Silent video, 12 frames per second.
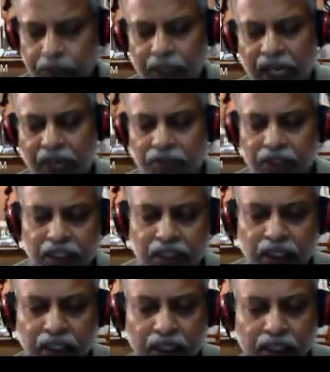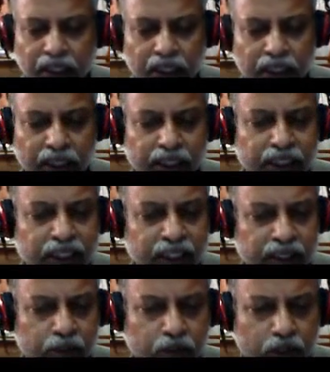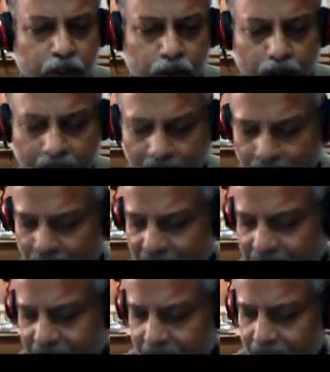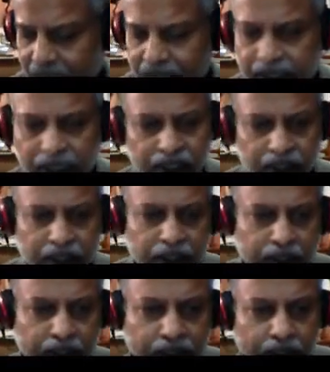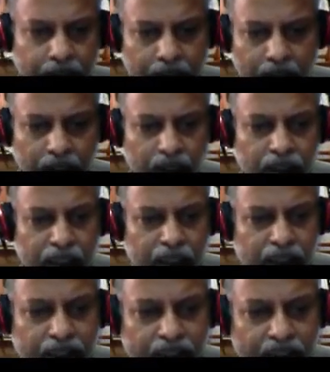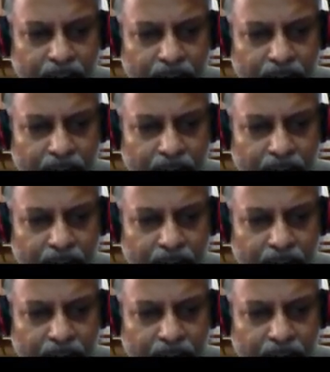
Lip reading: having a linear switch. You can vary literally on that resistance.